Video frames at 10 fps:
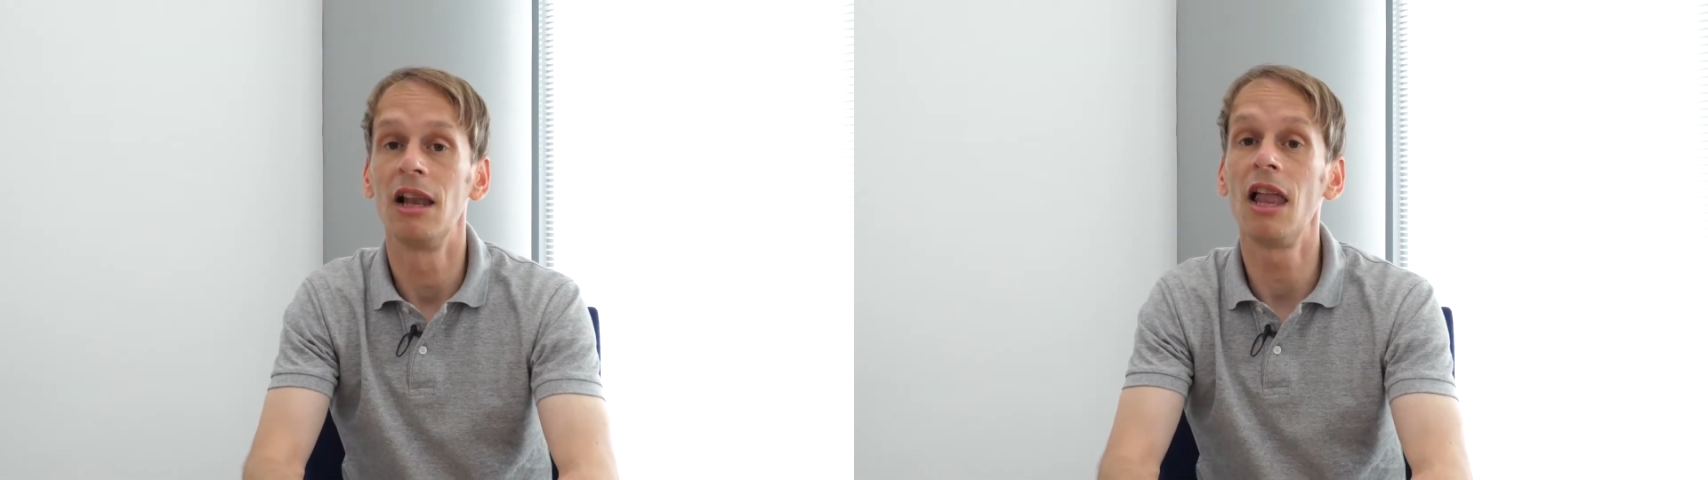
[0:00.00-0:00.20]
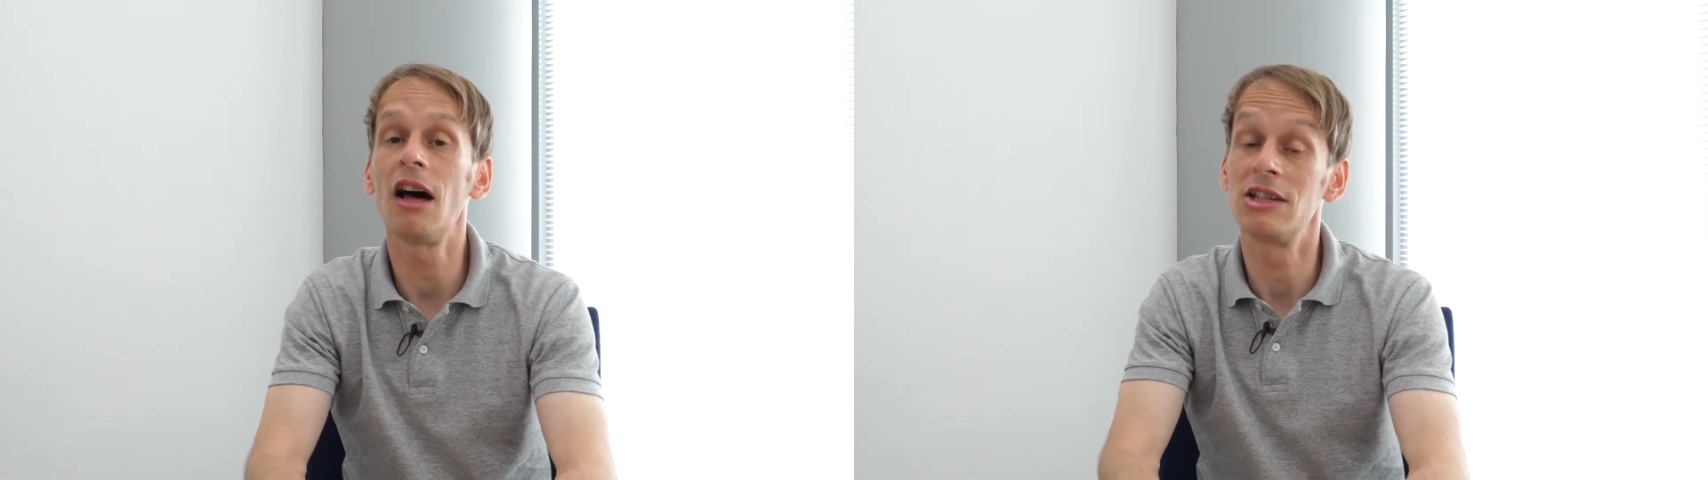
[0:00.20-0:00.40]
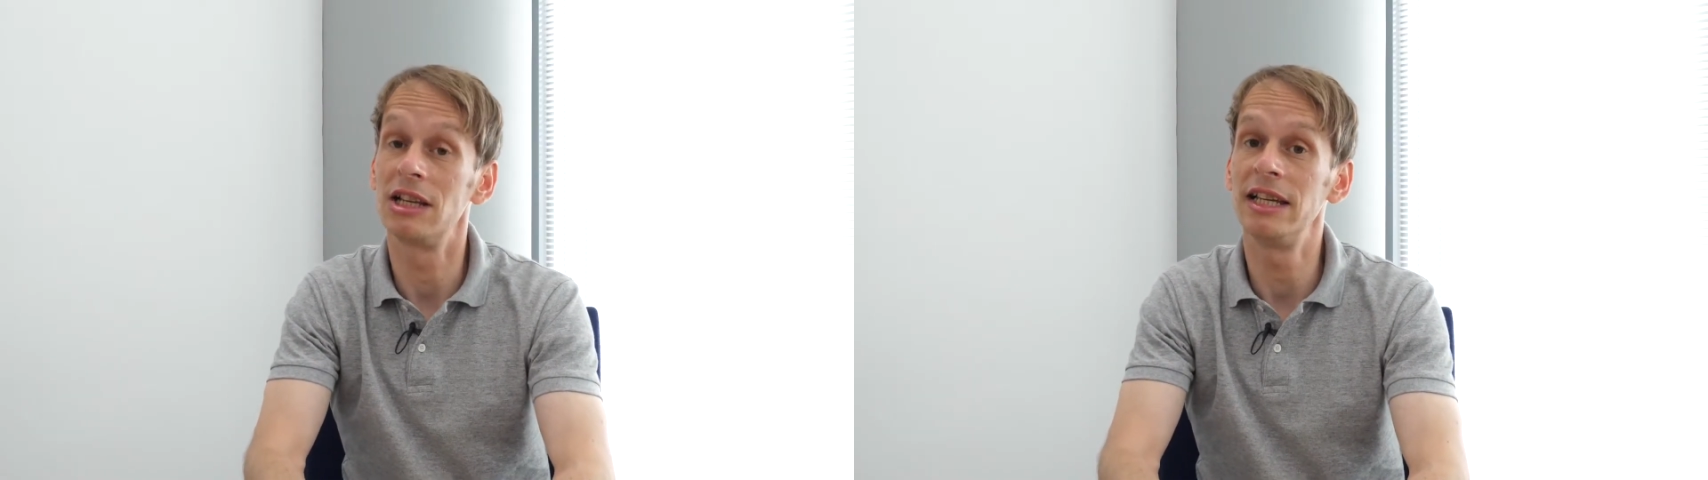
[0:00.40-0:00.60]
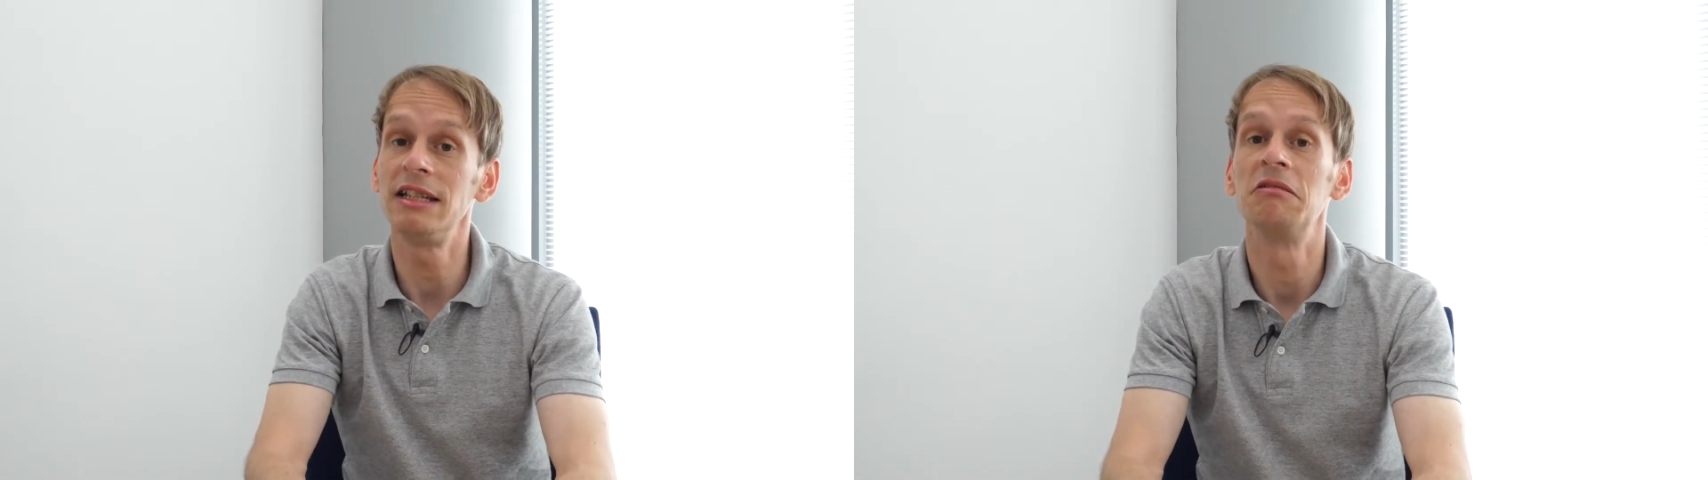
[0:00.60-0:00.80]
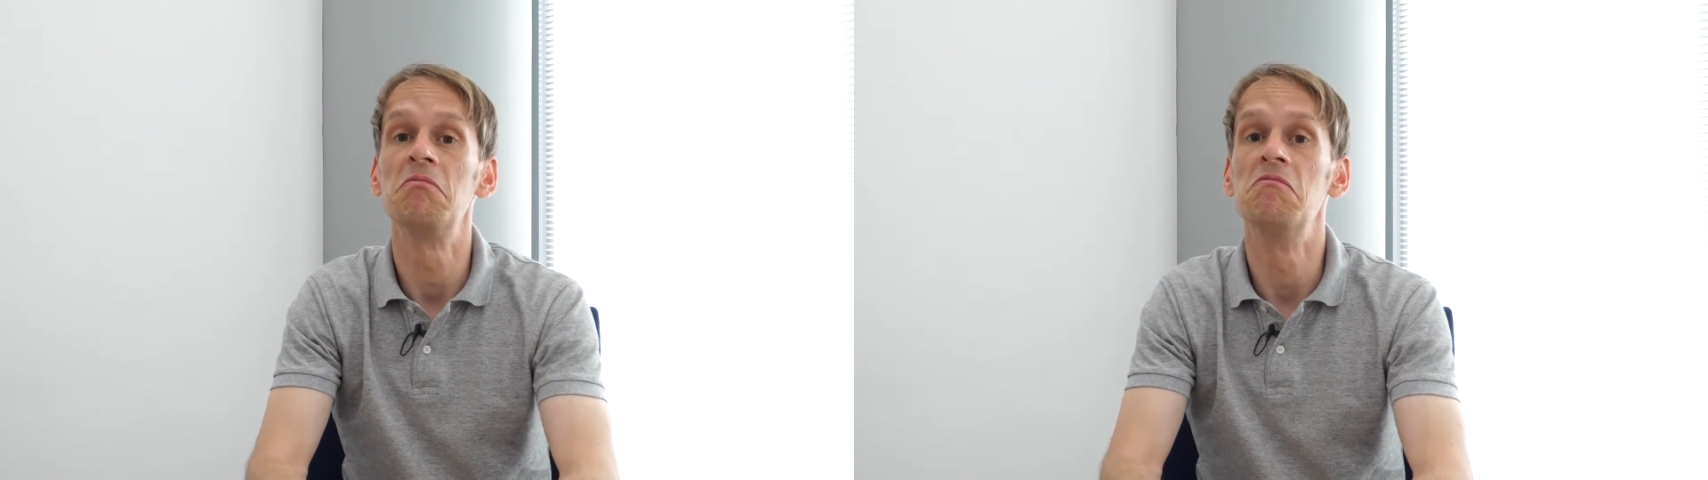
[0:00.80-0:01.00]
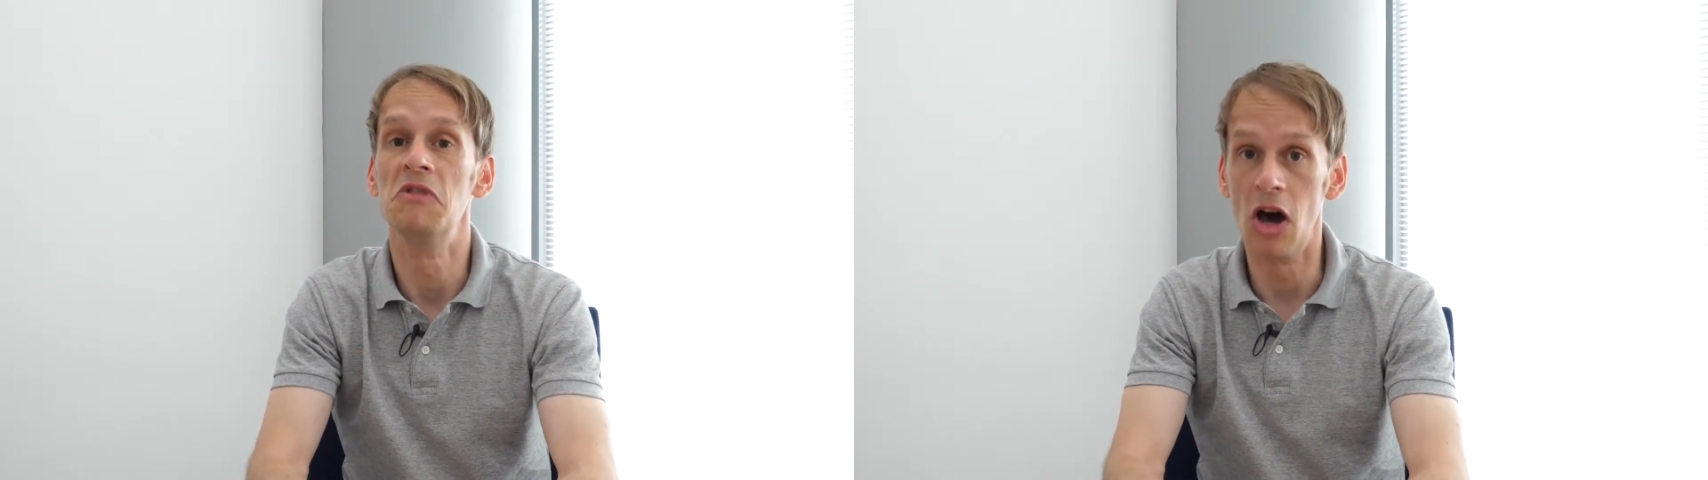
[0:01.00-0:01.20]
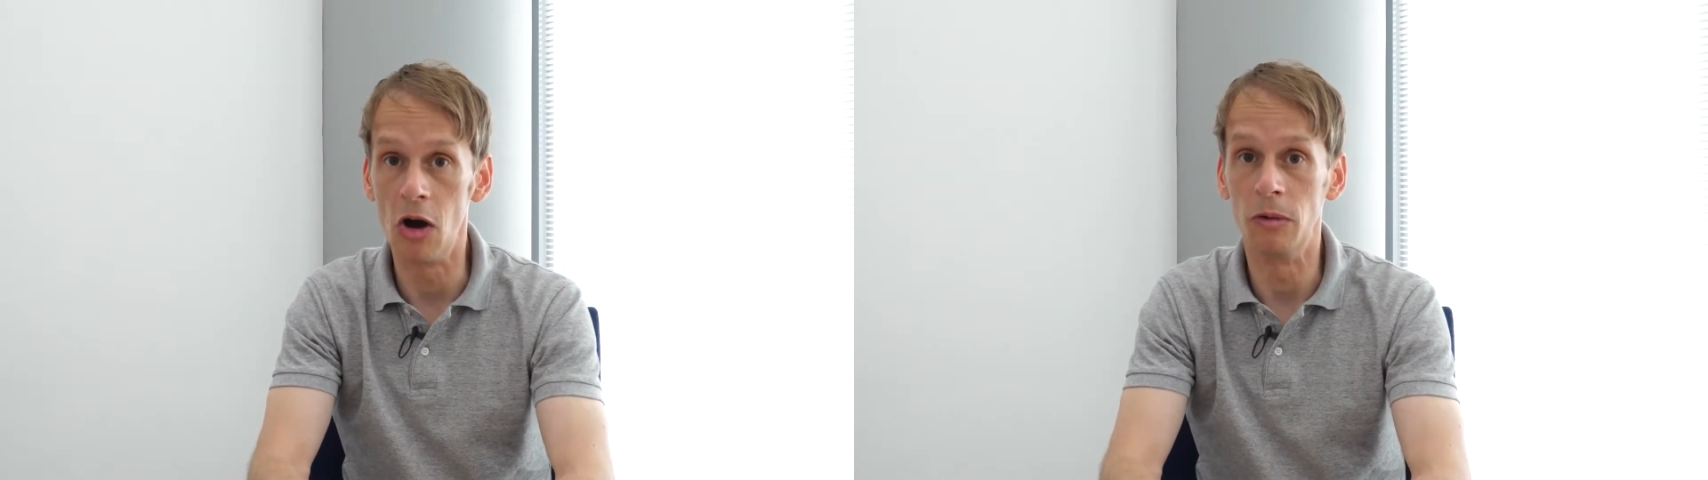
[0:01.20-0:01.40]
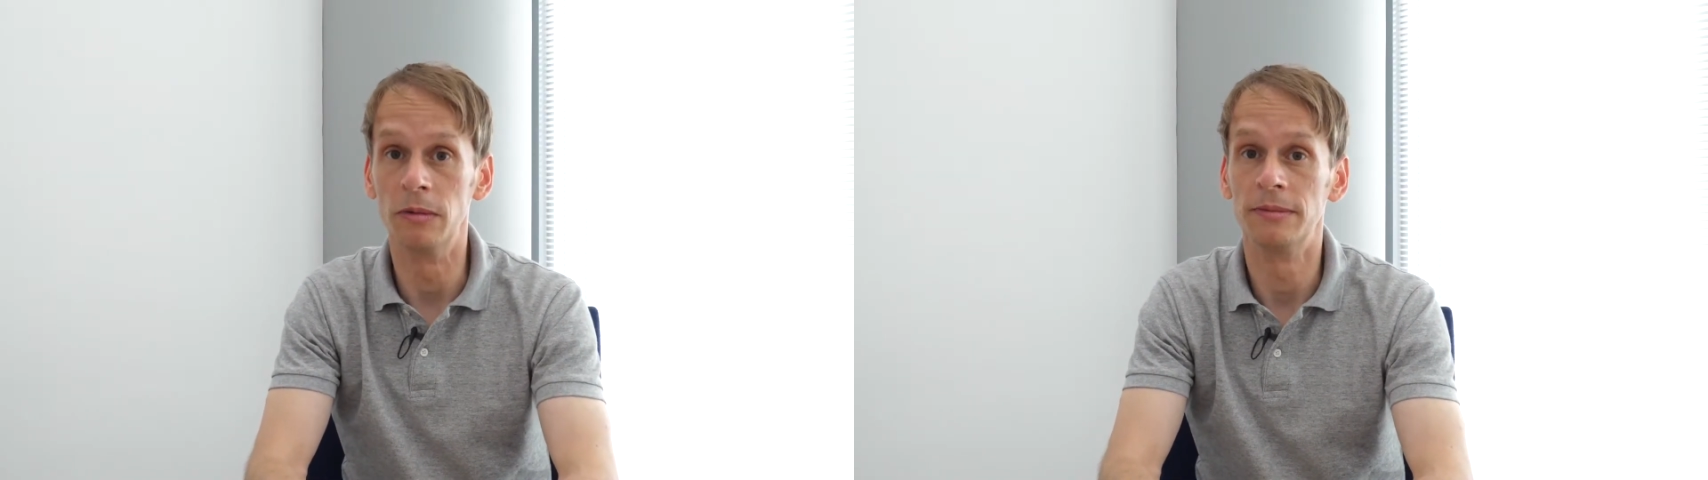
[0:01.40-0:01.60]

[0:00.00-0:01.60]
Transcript: largely, no.